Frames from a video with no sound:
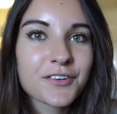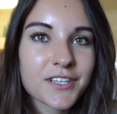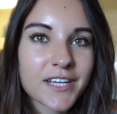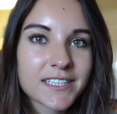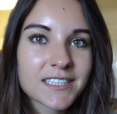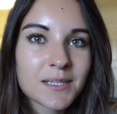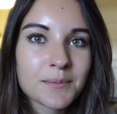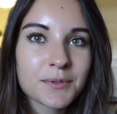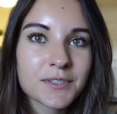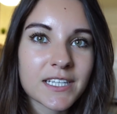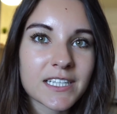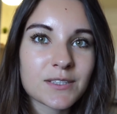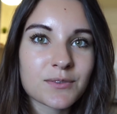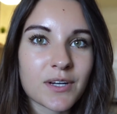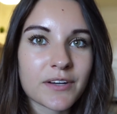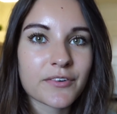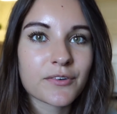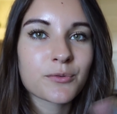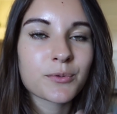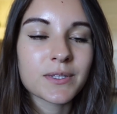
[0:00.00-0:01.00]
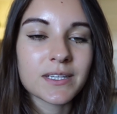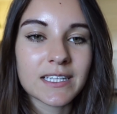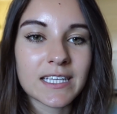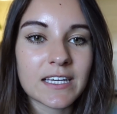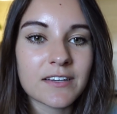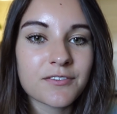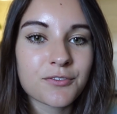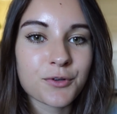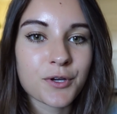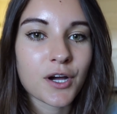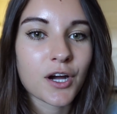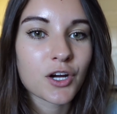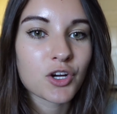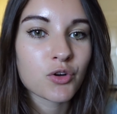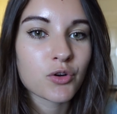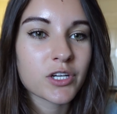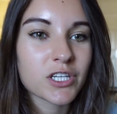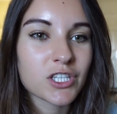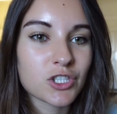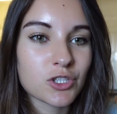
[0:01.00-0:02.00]
the next couple of days, whenever we leave, we
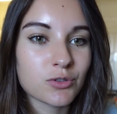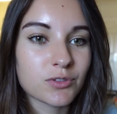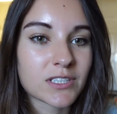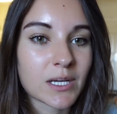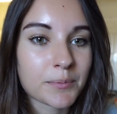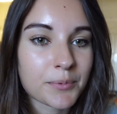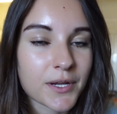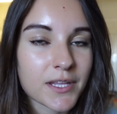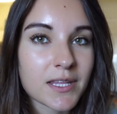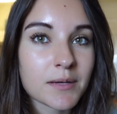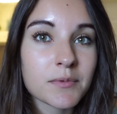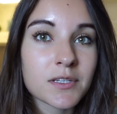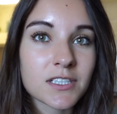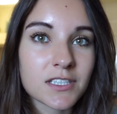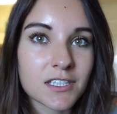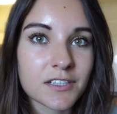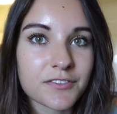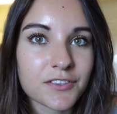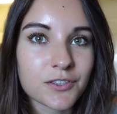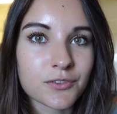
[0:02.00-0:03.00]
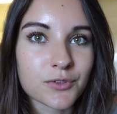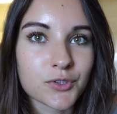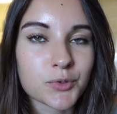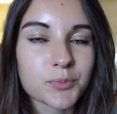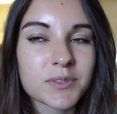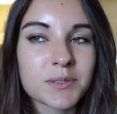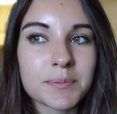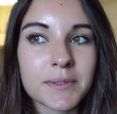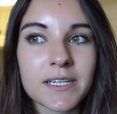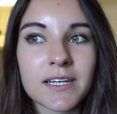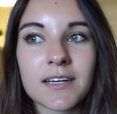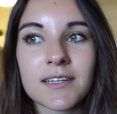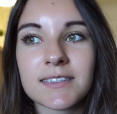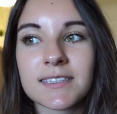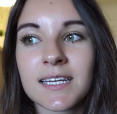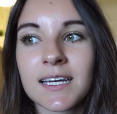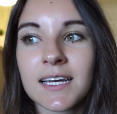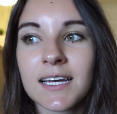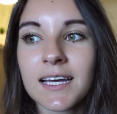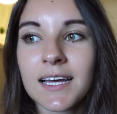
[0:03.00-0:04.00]
are going to separate them into different rooms because